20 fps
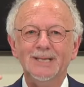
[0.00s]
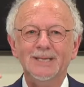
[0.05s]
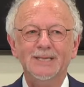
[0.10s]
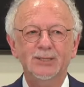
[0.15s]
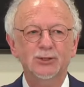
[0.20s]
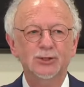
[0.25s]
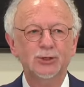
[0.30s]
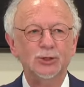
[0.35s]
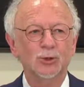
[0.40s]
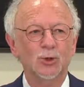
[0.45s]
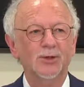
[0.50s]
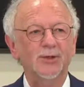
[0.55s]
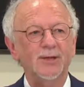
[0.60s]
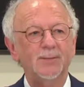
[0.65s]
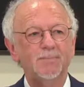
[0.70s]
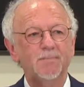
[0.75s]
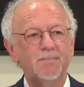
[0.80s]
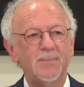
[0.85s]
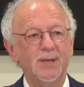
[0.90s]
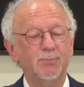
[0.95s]
ensure
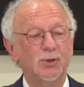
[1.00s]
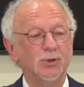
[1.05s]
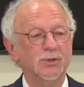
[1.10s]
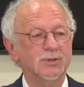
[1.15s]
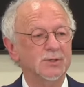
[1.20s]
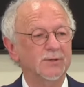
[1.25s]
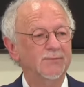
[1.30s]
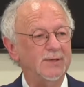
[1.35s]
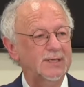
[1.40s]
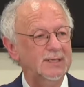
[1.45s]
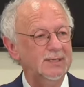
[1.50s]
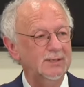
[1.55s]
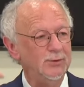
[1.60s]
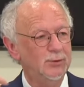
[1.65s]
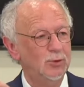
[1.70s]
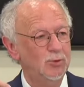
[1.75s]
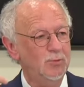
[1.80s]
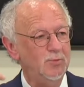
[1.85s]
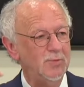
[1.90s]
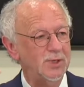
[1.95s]
that members of the
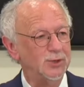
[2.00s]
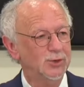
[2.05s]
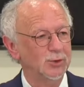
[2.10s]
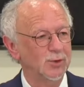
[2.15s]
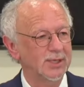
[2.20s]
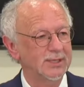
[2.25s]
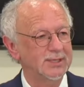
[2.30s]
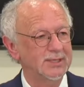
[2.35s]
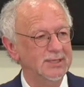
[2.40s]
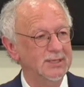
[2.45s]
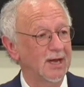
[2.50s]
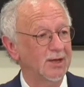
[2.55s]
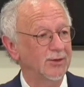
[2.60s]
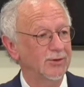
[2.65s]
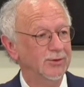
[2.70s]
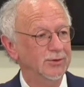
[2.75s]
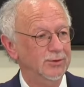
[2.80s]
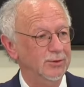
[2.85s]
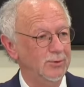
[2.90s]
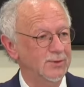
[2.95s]
Hindu majority
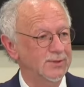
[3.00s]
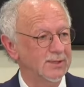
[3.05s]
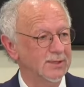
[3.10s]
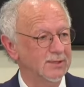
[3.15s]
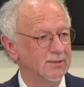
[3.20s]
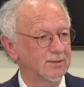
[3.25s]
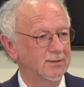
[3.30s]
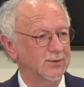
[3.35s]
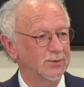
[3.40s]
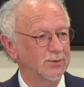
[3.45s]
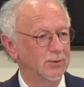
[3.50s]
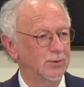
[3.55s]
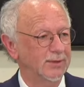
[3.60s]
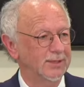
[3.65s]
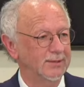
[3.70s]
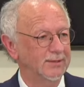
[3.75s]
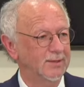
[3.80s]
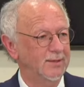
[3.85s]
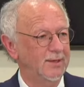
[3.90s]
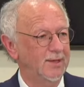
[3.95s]
either use it, control
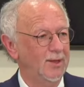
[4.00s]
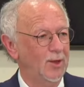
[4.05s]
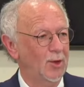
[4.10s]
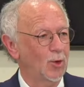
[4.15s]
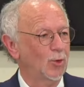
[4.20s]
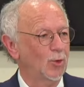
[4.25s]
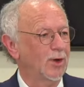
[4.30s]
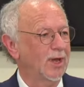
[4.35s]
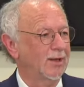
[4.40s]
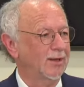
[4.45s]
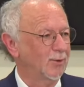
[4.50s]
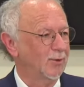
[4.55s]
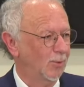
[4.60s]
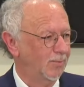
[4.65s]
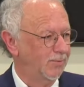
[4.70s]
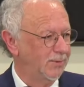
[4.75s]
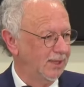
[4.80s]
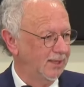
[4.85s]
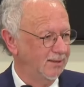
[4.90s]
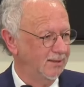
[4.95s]
it, or
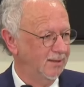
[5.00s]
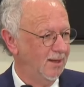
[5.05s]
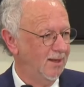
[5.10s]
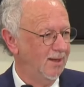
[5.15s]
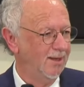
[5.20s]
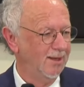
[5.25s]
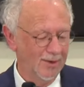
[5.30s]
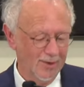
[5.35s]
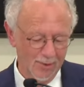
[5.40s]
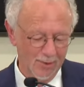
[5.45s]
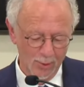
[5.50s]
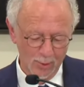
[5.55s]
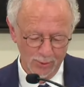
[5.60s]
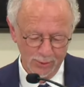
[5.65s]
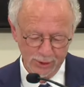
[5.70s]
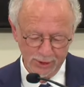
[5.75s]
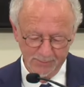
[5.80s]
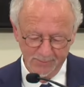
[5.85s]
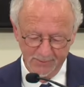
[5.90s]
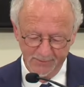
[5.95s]
obtain
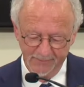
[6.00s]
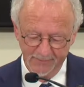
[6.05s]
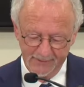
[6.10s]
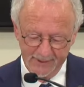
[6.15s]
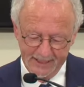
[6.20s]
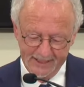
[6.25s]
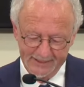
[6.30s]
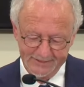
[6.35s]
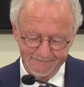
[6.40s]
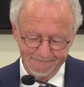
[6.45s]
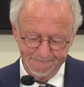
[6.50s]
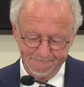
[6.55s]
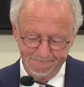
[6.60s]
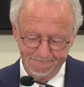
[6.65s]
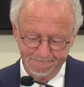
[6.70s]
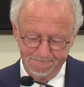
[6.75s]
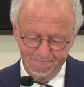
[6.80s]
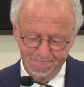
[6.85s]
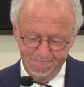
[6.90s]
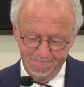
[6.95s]
ownership of the land,
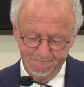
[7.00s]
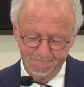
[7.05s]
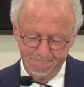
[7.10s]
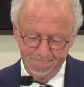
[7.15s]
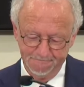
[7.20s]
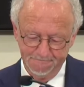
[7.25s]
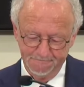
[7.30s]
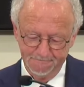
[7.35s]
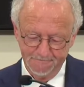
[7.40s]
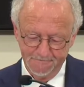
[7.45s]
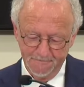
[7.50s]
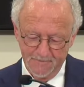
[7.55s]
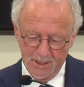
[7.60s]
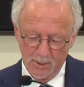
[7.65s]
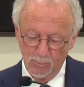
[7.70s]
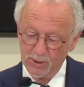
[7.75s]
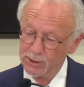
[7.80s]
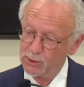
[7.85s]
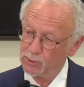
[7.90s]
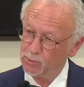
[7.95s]

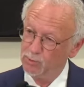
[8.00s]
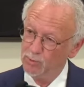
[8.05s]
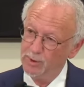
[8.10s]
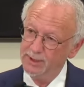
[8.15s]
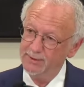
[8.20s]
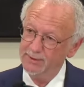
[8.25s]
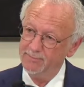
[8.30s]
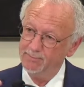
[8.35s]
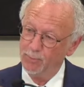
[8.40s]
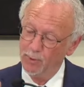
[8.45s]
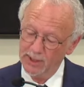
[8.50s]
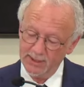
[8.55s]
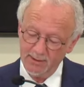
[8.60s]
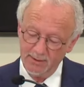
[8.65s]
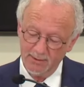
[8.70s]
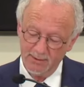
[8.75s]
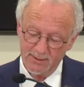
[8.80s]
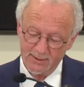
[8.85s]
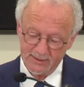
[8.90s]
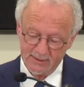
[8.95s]
which would bring,
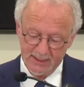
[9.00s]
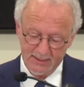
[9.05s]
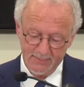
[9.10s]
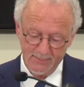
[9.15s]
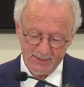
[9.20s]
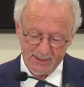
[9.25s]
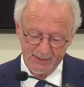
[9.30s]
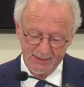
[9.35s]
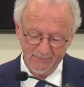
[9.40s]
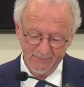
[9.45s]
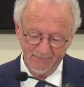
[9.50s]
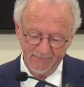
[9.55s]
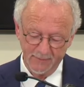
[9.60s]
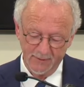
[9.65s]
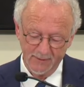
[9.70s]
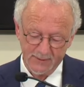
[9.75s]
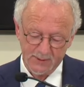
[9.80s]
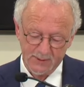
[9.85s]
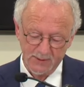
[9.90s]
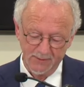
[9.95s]
it seems, an
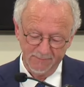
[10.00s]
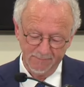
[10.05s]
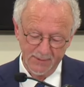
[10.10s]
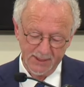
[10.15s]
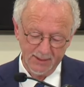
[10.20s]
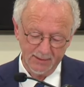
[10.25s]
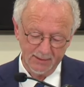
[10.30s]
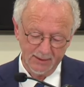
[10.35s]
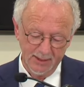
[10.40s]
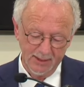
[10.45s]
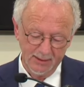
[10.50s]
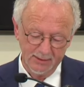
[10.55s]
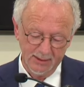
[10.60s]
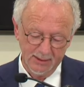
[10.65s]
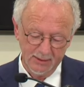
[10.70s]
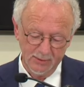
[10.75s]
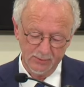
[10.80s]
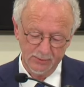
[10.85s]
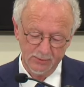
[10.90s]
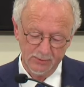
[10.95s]
influx of mainland
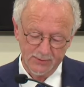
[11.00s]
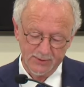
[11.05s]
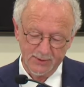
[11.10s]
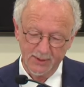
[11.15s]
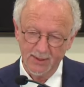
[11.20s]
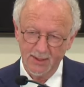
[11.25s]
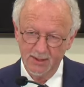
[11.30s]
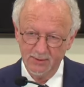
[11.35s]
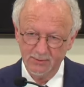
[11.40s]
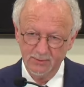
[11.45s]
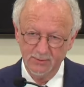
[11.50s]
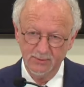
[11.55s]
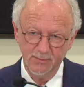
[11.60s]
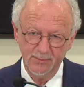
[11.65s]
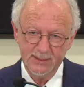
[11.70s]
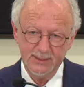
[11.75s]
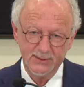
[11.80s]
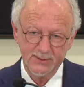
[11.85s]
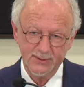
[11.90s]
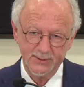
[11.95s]
Hindus to
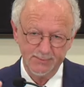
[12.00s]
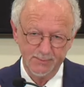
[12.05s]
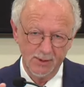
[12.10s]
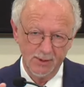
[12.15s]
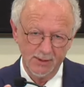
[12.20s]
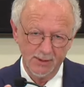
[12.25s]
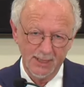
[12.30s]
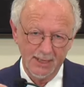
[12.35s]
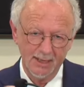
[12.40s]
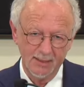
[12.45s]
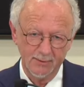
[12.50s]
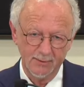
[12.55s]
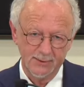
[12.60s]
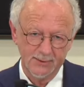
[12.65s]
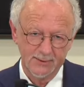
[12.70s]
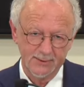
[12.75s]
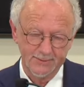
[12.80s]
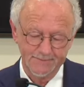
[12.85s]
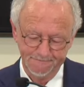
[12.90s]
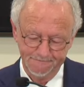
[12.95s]
these small islands.